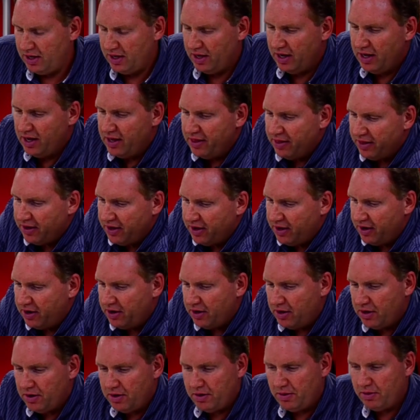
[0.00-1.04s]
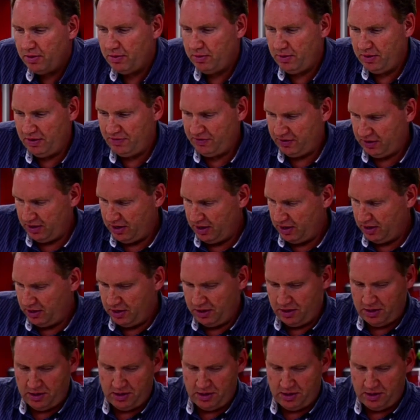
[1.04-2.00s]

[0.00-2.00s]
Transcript: And then we've got